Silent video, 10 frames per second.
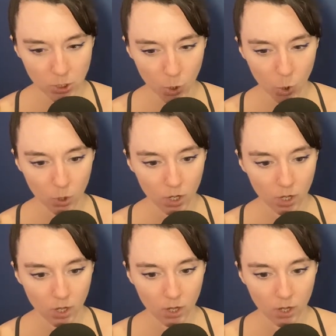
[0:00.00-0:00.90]
So
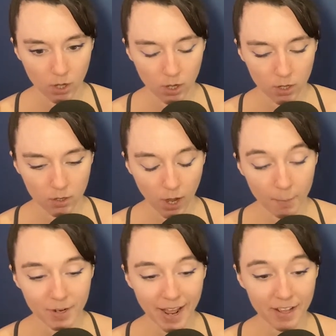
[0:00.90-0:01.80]

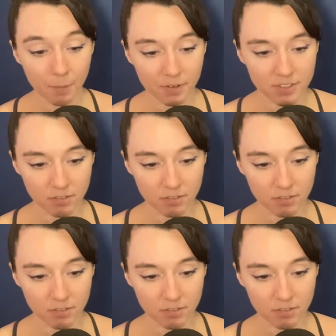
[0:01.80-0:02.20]
I'm gonna